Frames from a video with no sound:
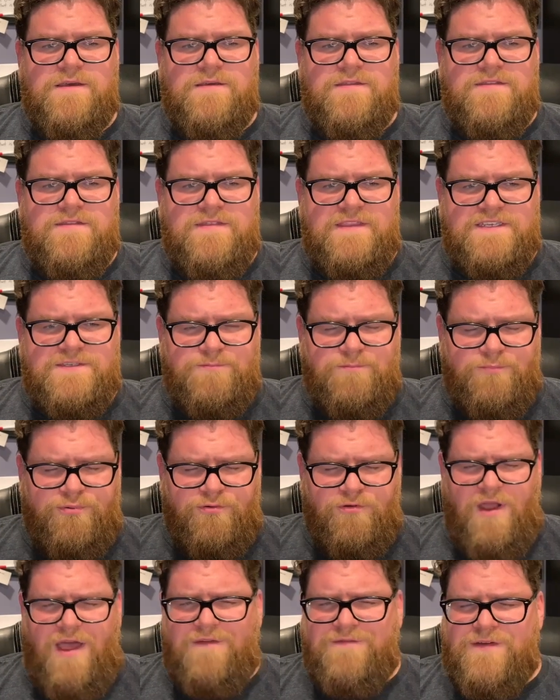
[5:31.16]
This
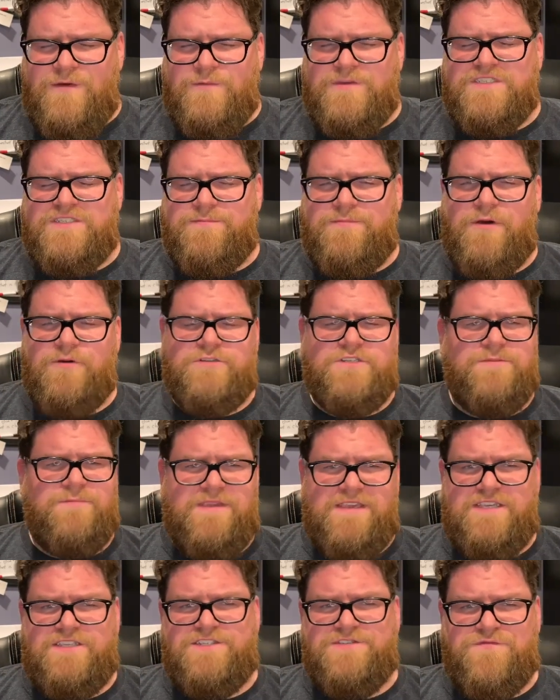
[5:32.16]
prophet was supposed to
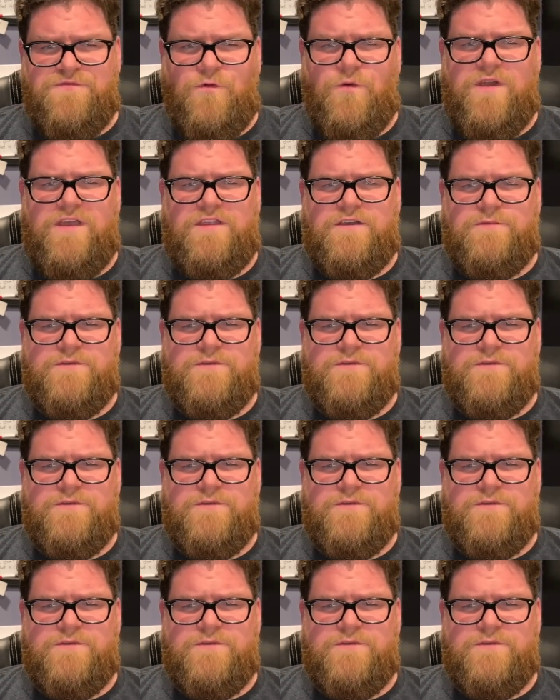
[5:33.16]
be his foil.